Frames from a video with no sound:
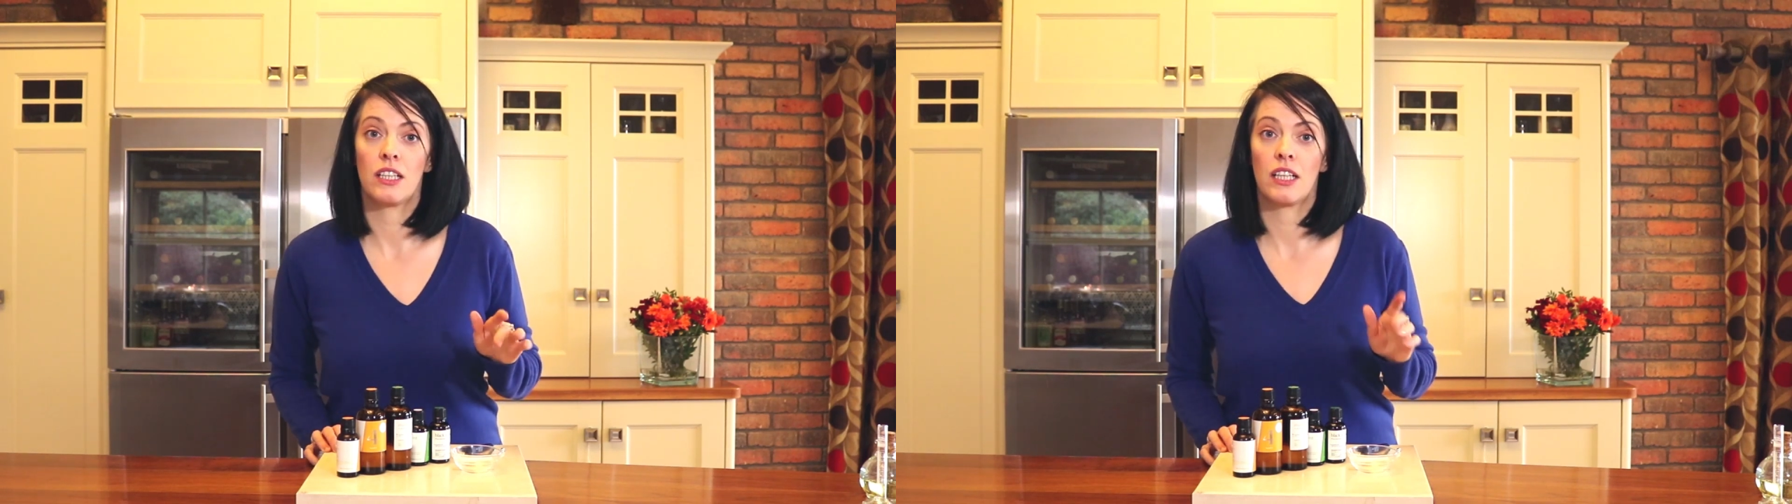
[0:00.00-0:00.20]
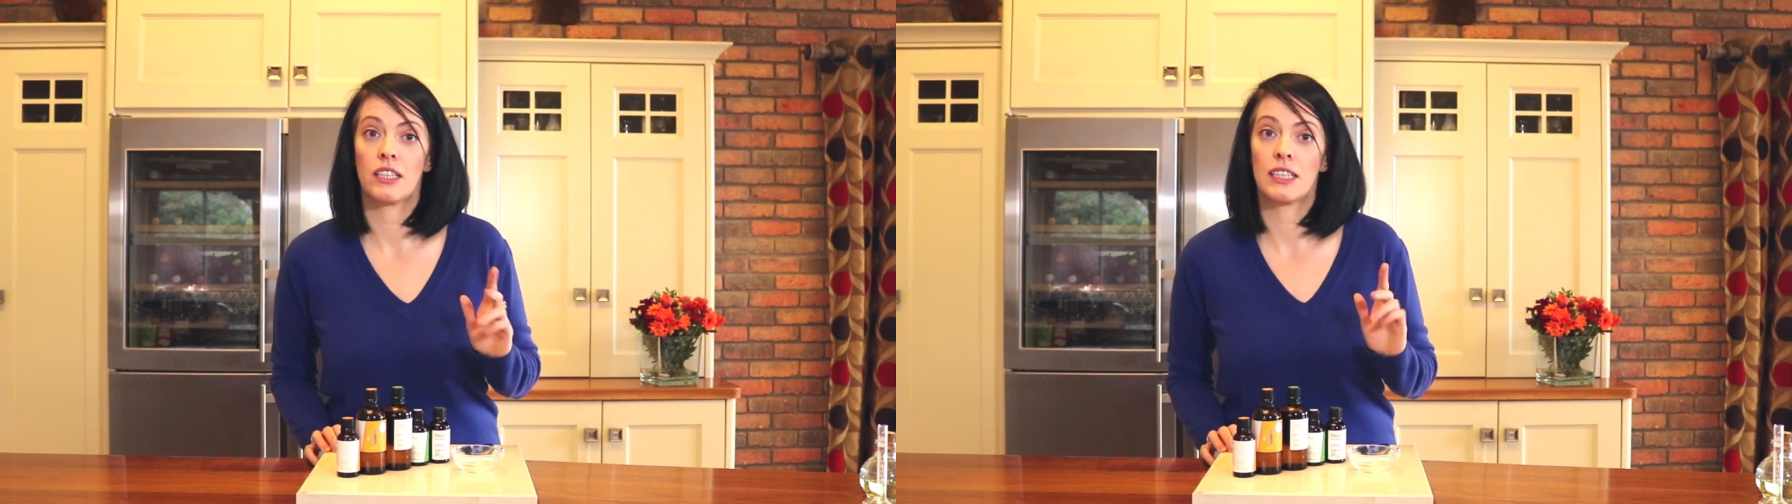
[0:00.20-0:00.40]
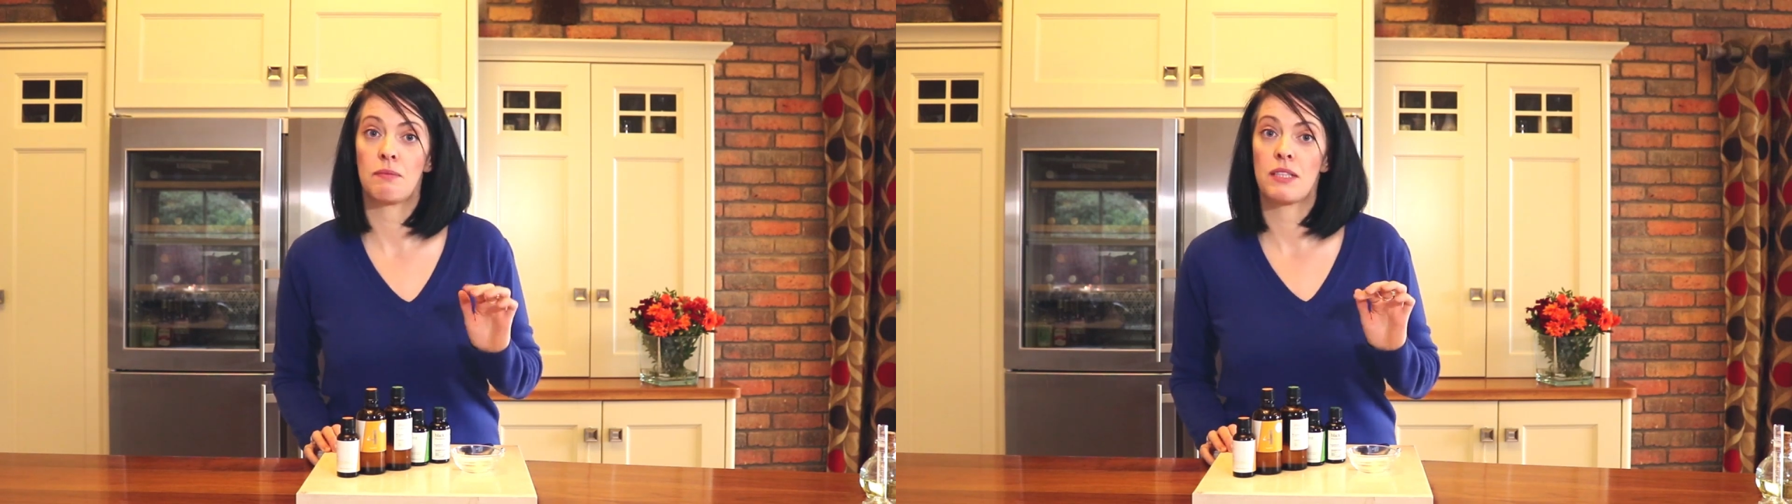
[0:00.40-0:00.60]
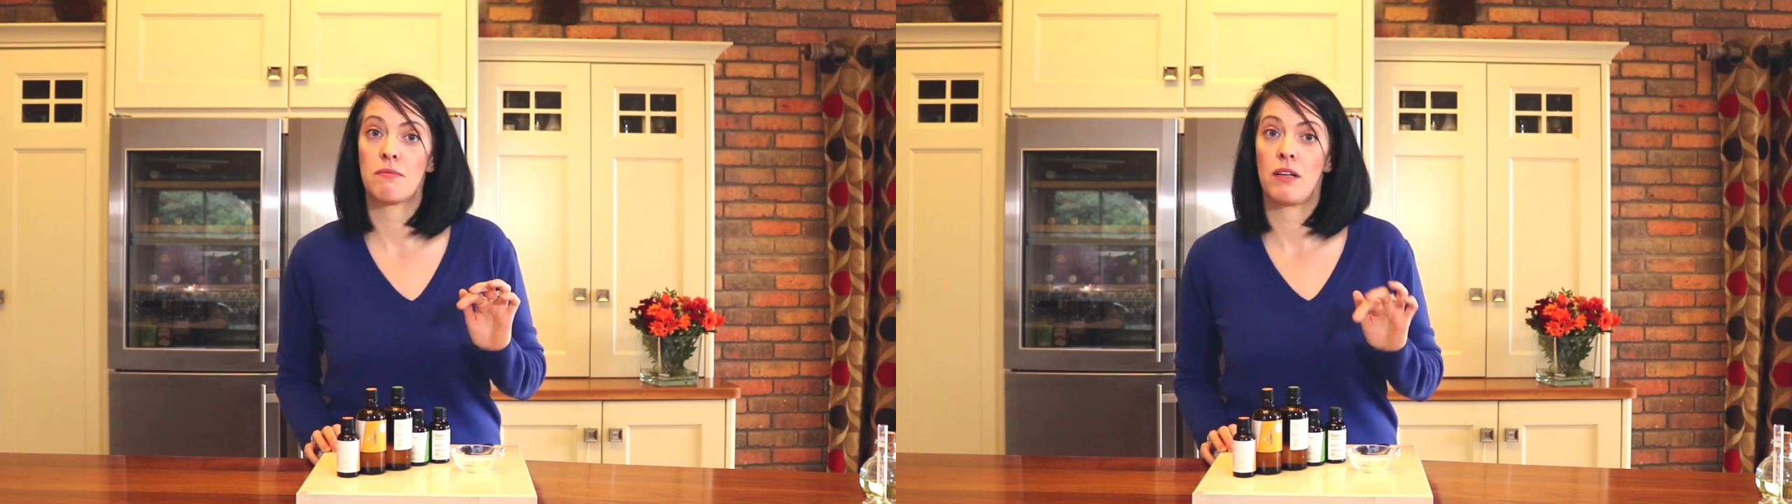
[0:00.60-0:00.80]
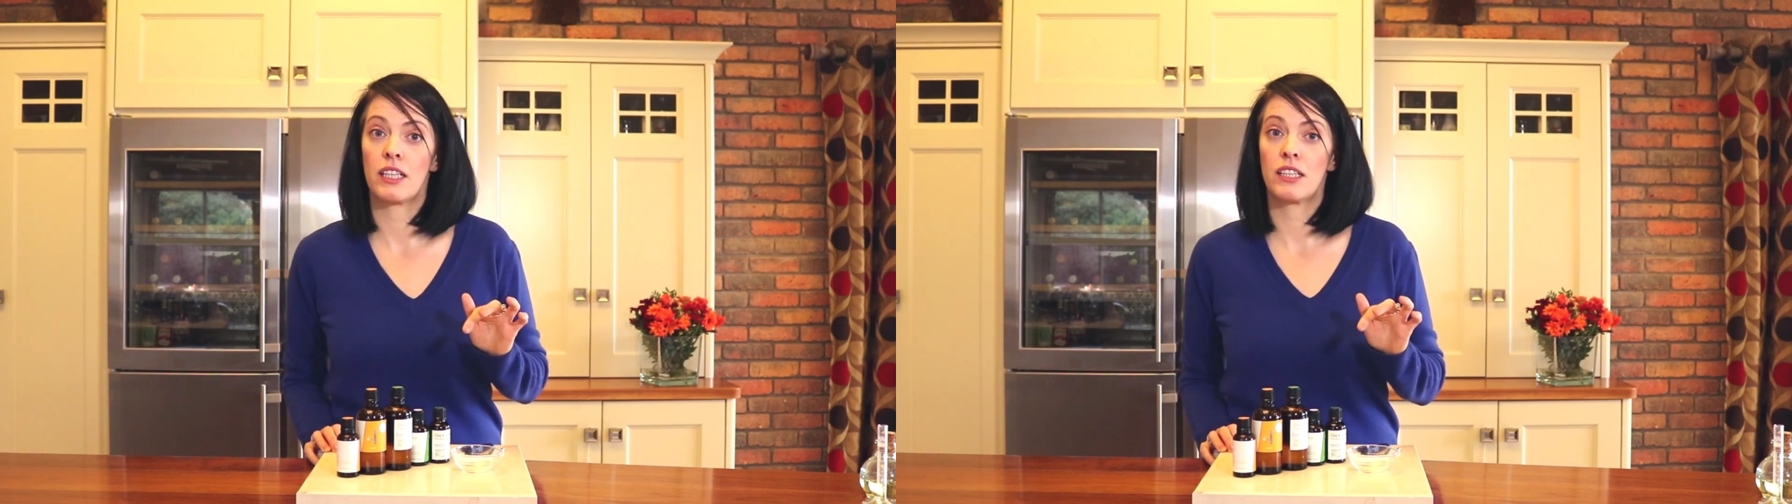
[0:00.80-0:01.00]
and
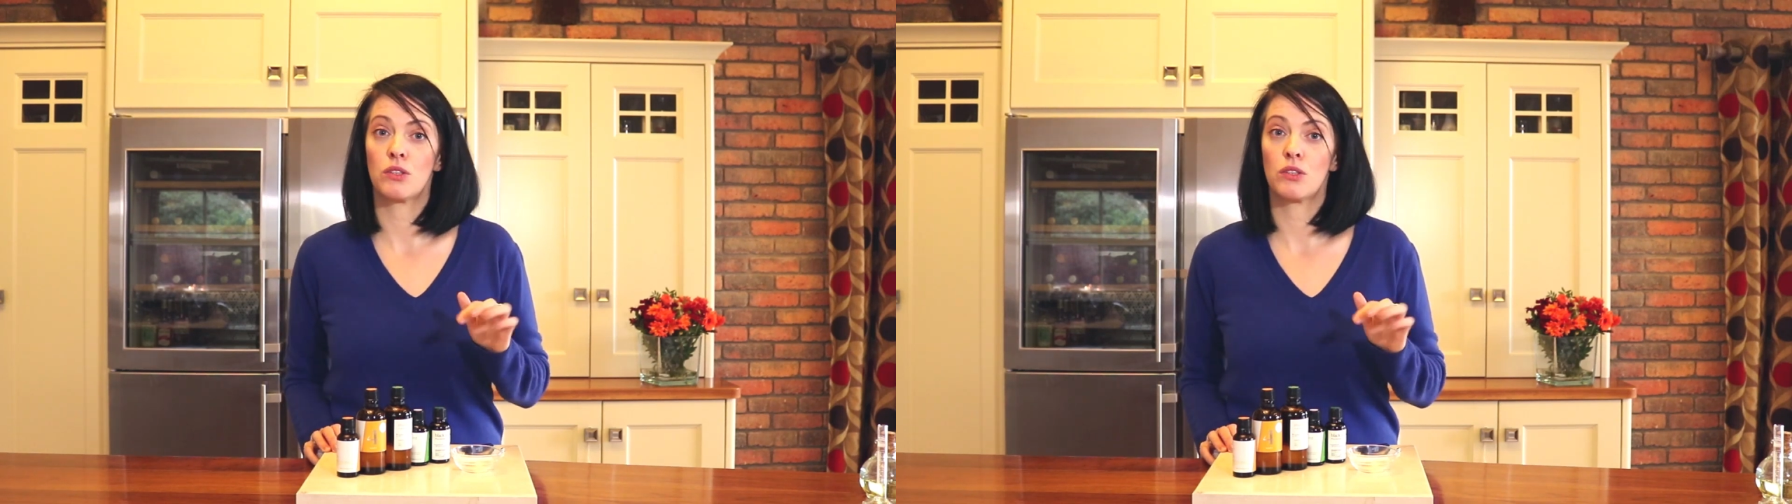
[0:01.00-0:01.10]
anti-spasmodic,